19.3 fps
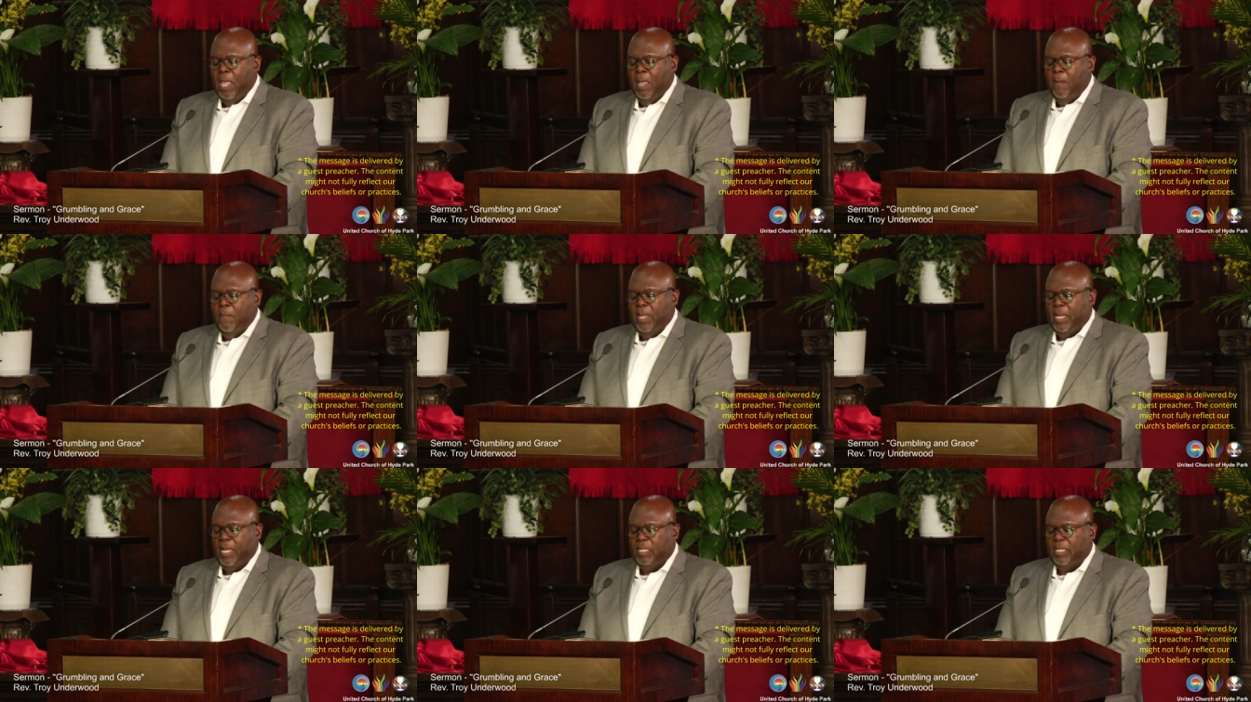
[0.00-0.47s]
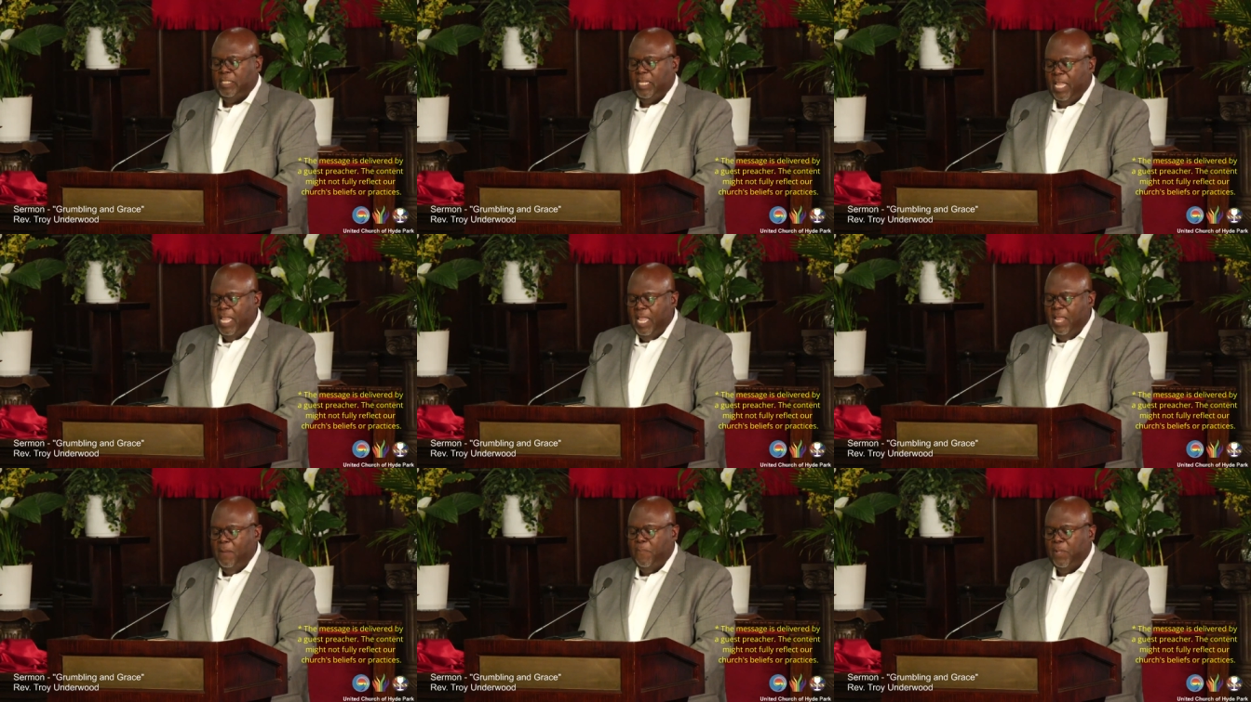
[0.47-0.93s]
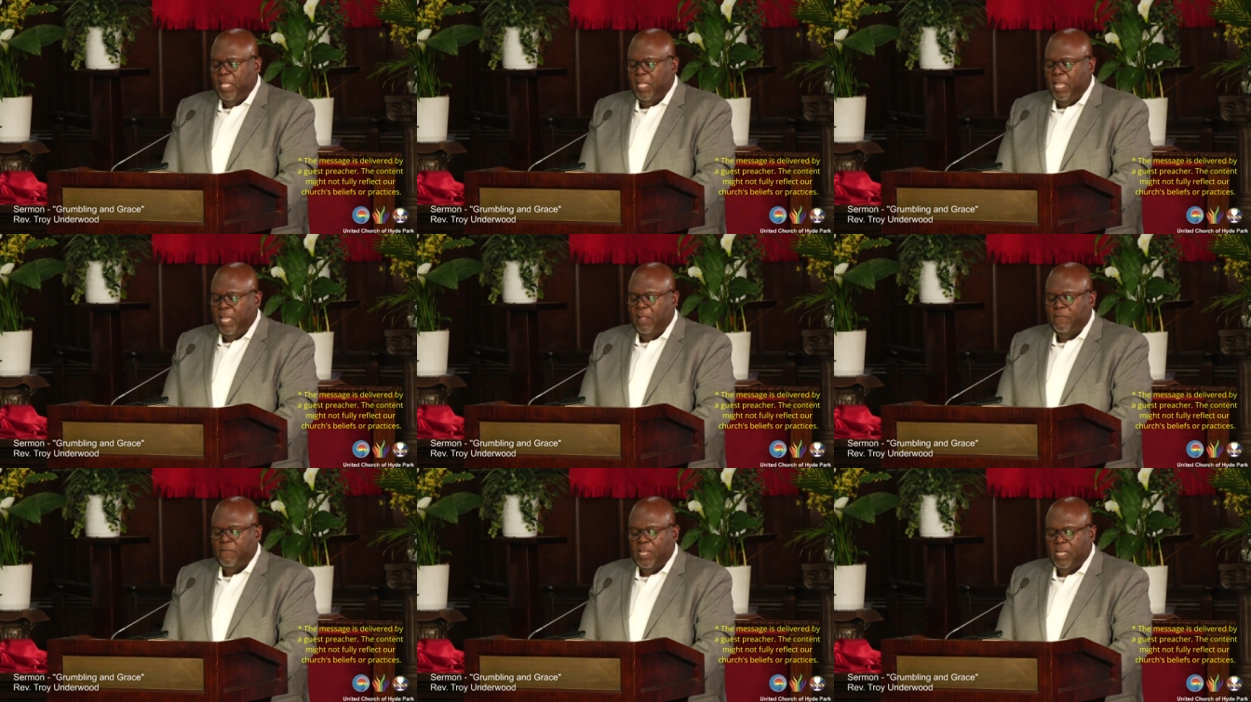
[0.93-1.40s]
because he
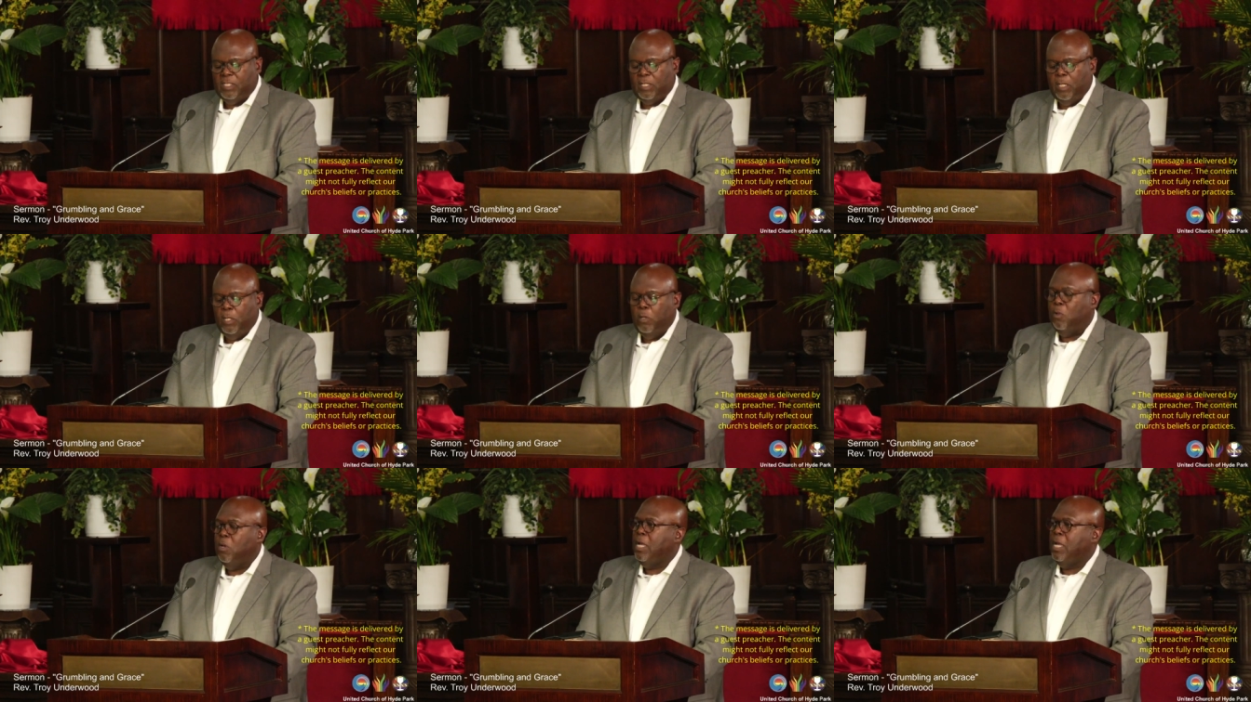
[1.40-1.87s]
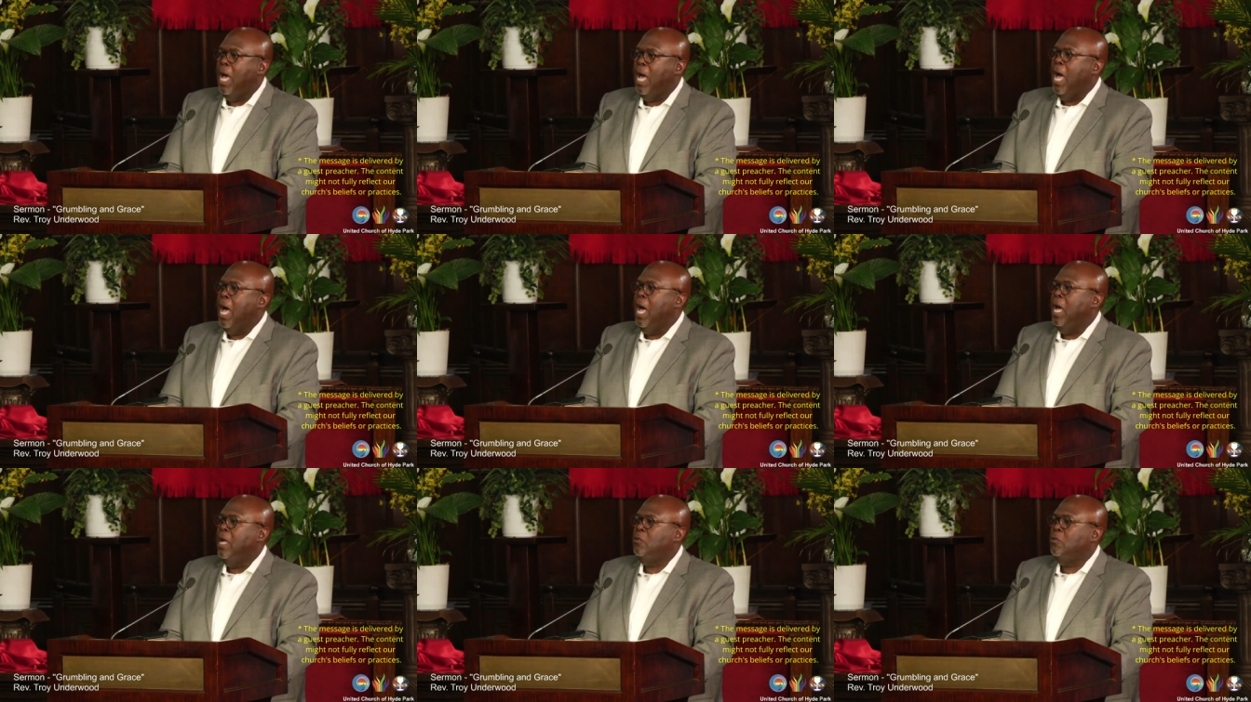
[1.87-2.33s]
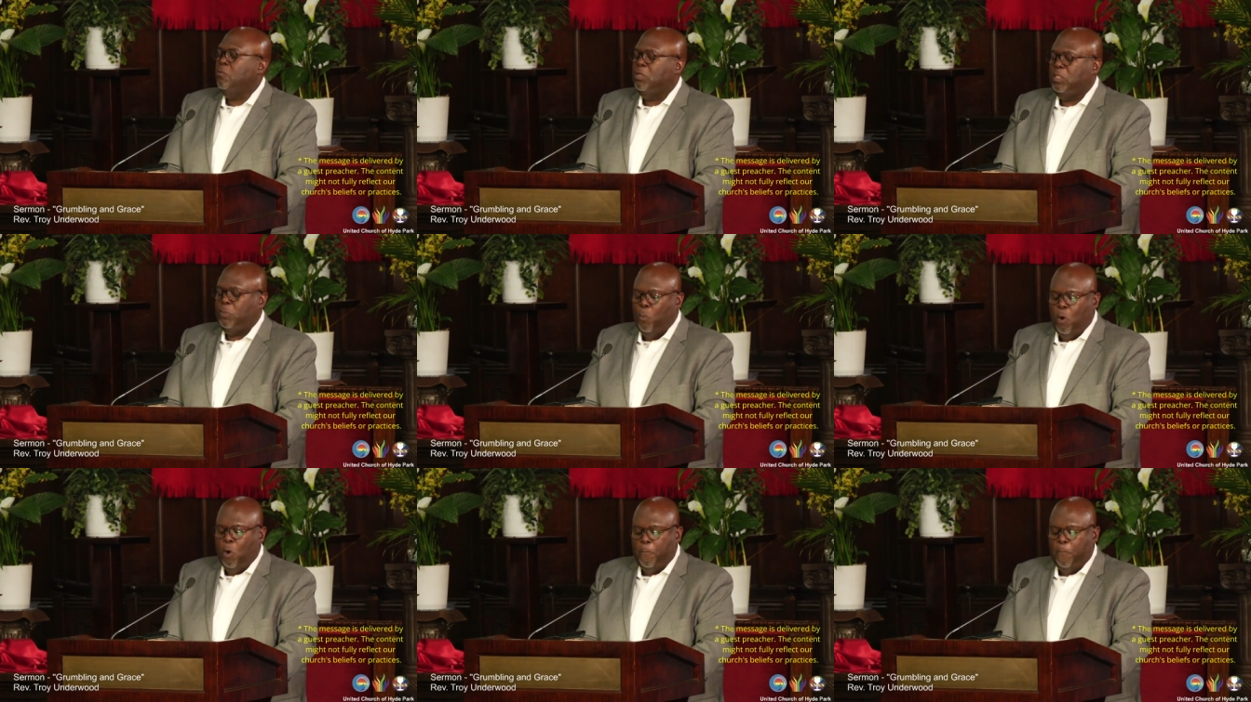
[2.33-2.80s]
believed his little God
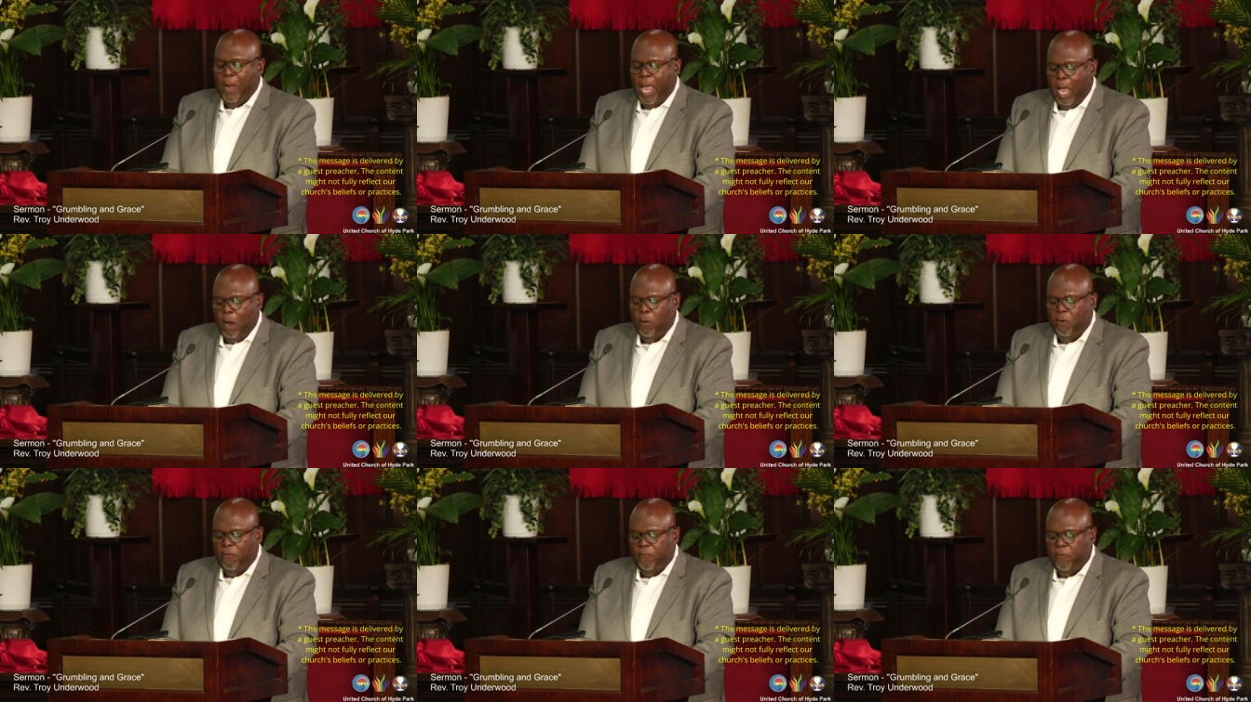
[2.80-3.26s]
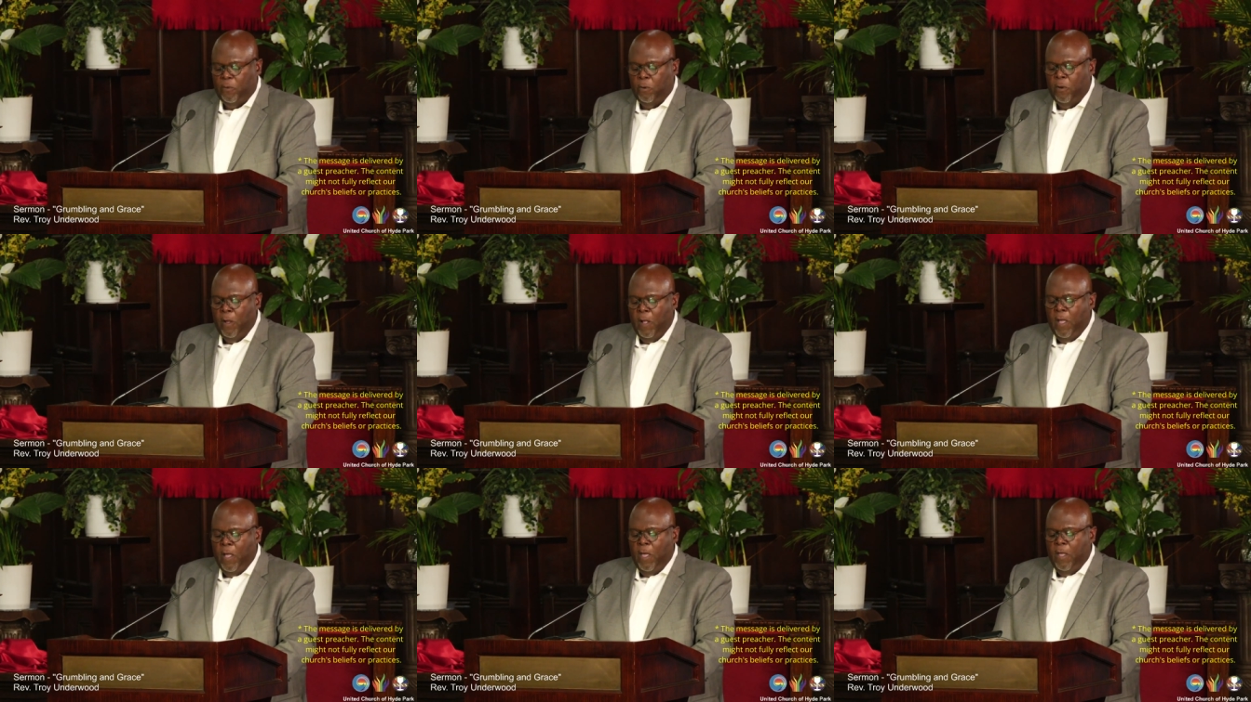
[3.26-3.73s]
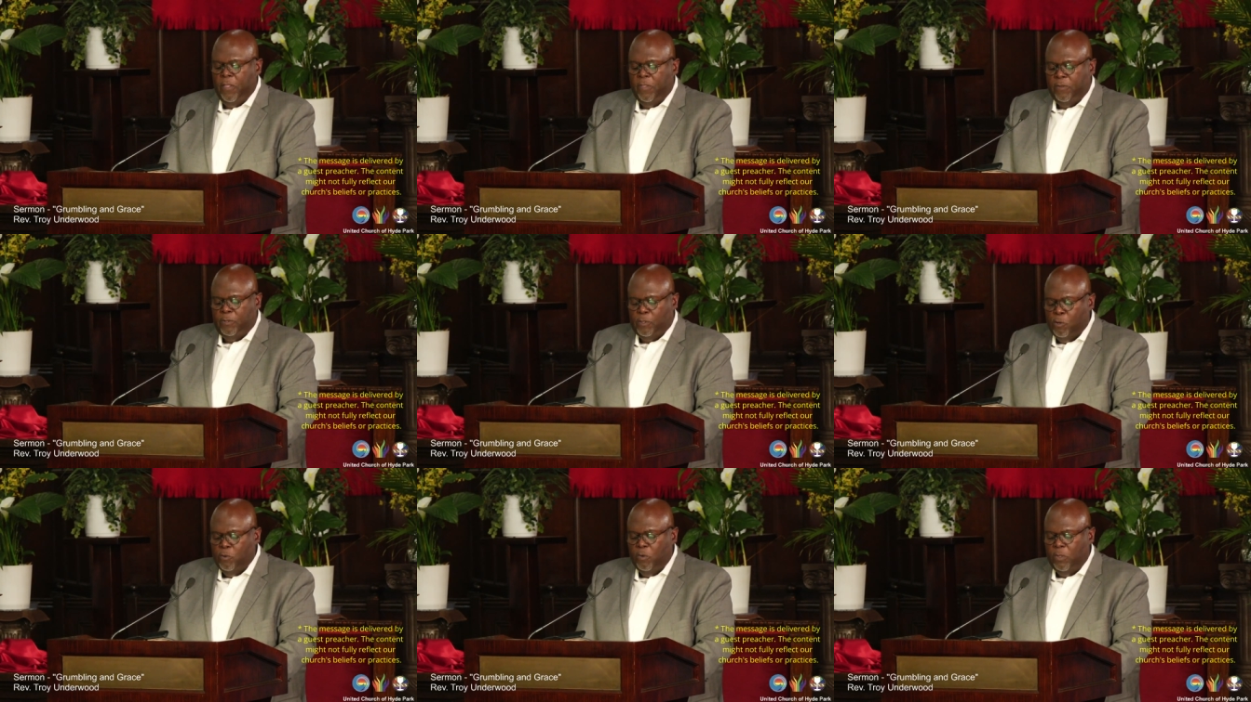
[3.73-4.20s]
was more powerful
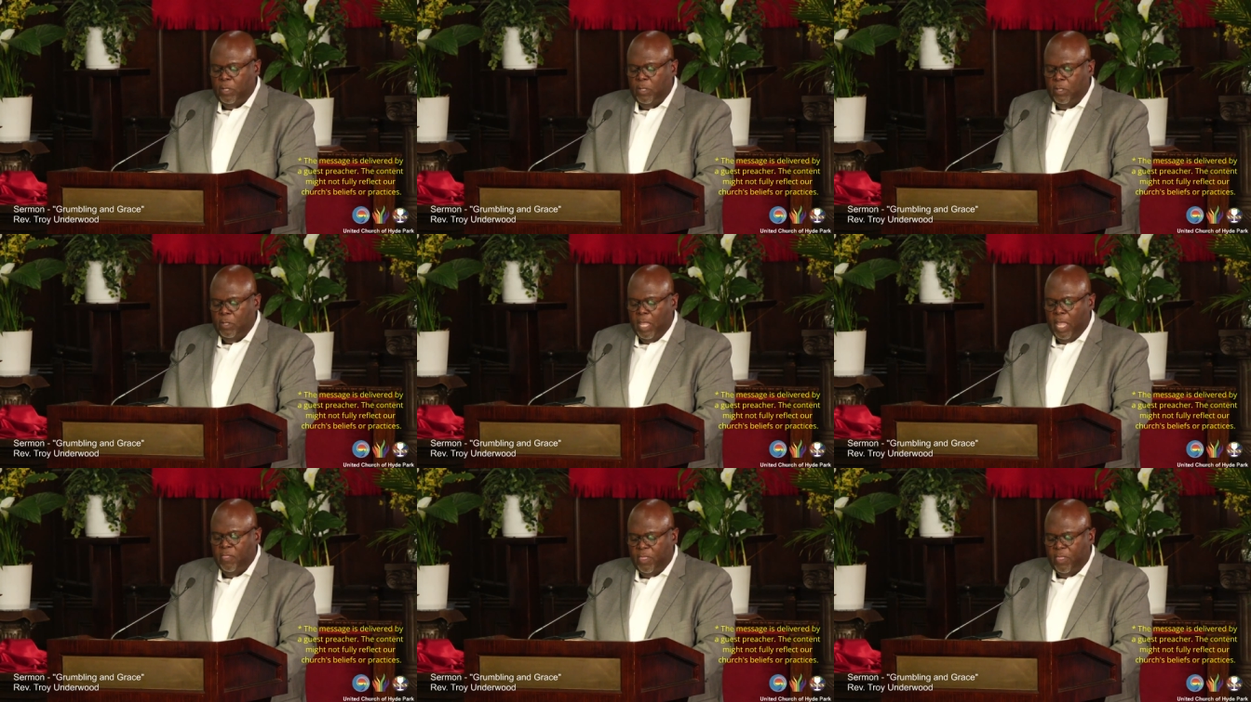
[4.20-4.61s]
to, than